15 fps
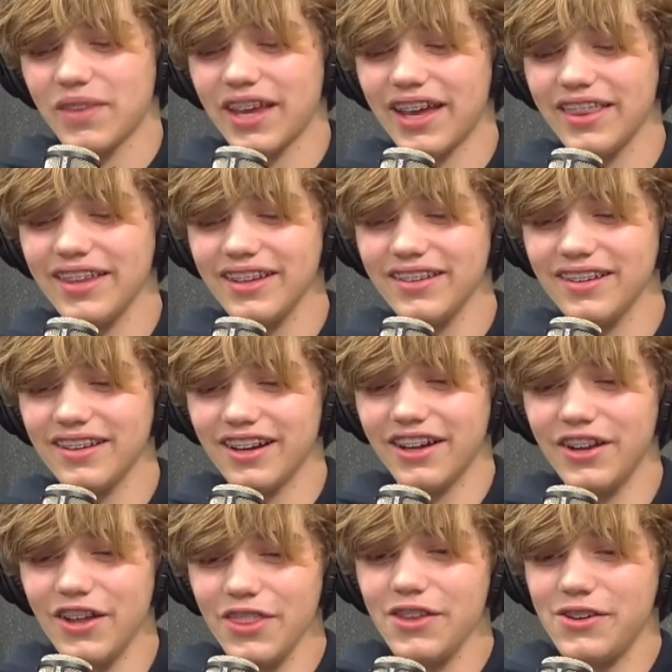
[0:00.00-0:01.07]
and then
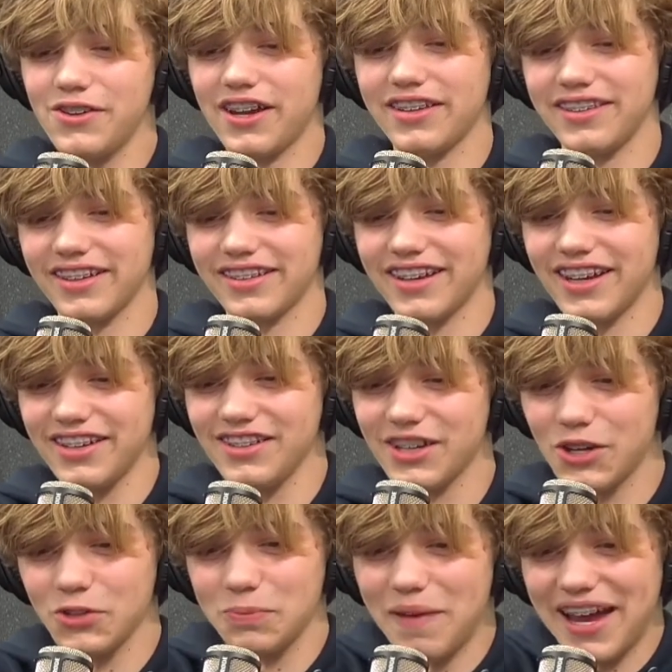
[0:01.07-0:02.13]
another drastic change. It
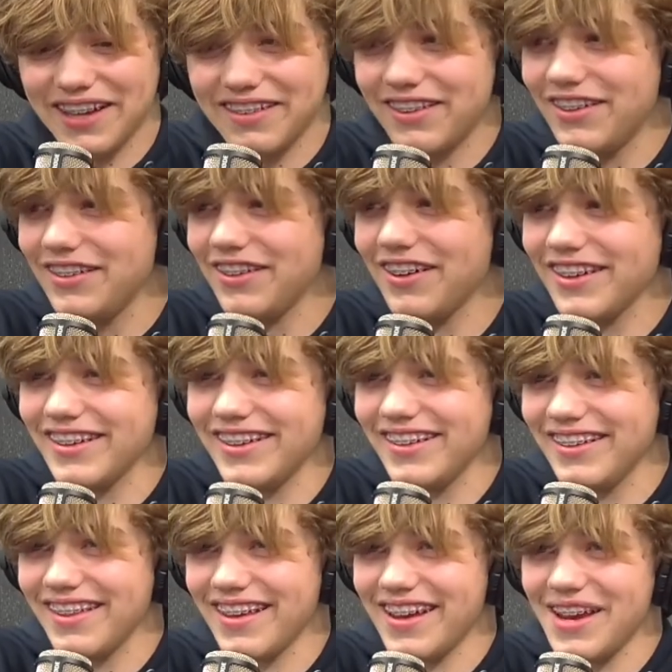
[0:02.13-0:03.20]
goes back to her talking
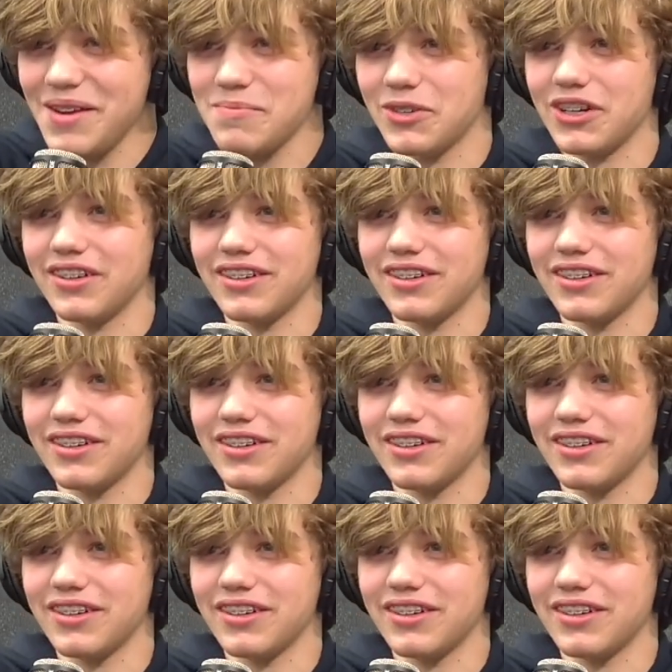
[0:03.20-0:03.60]
into the camera.